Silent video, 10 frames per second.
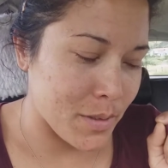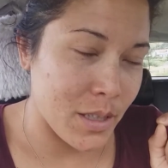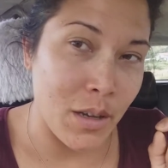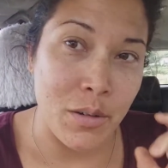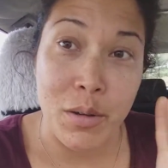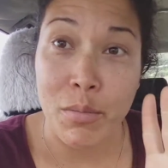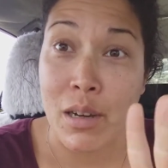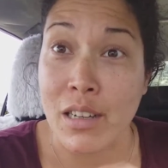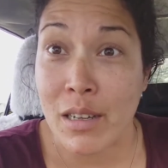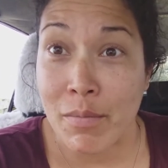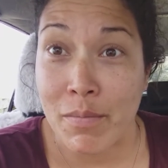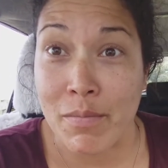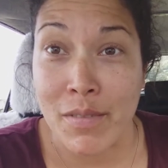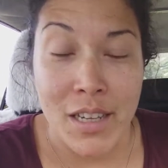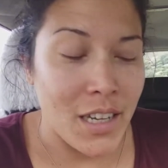so you're welcome.
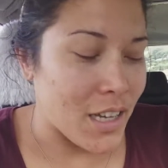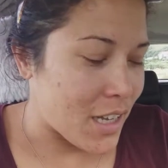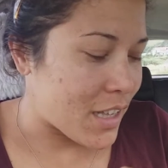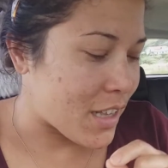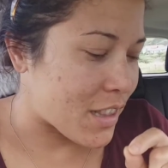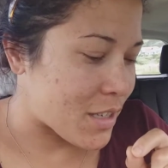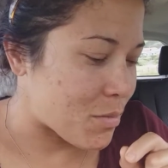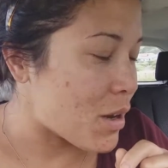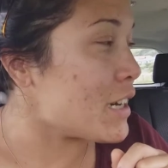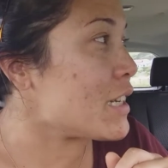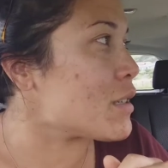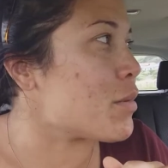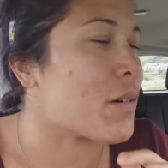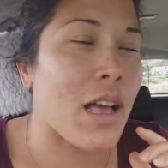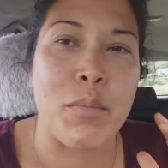This one is
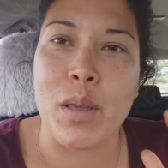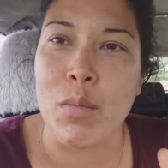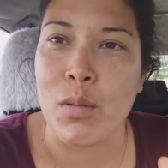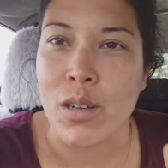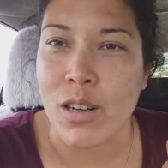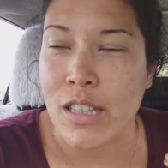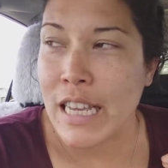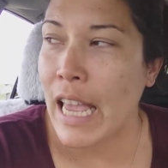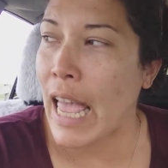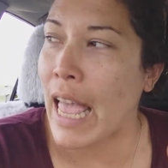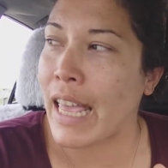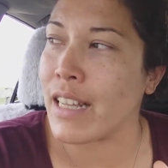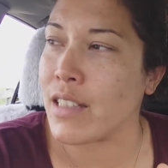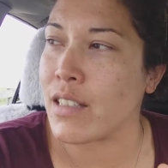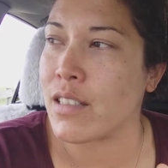about how people are like
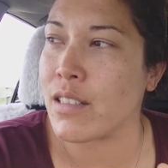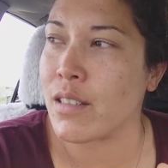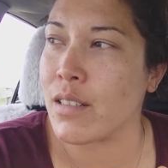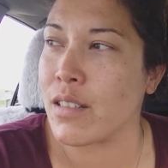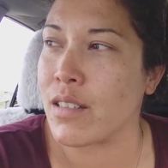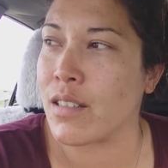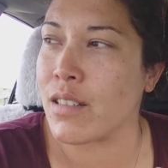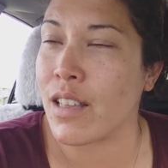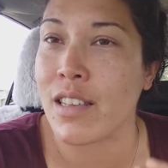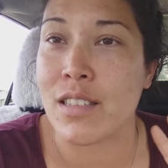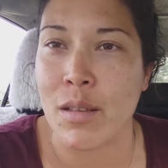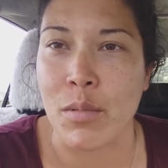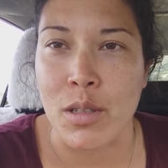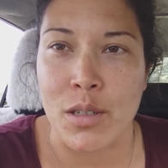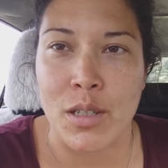ants, like
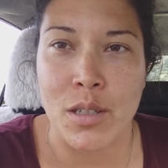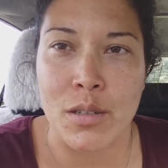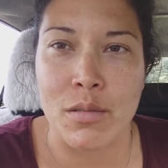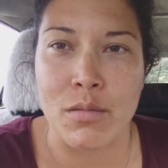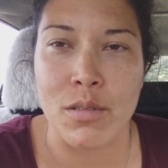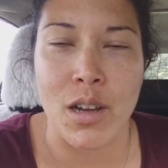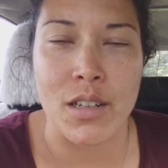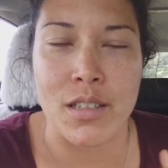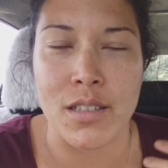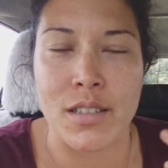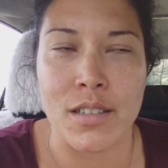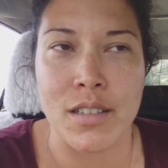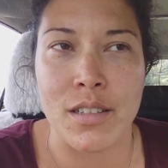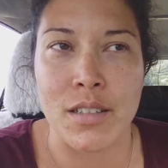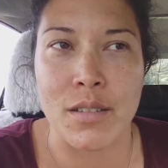similar to, not just
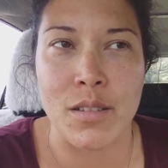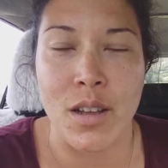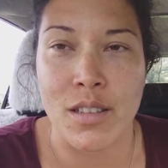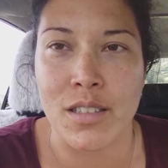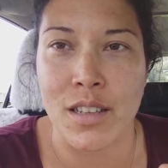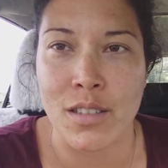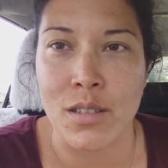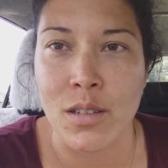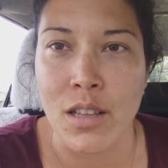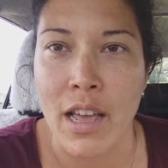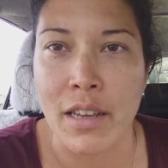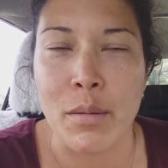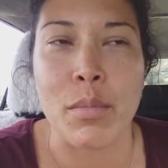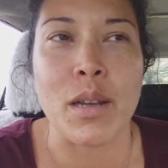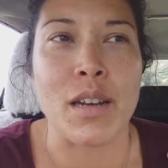the nonsensical
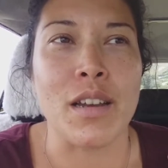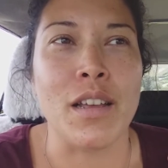like, but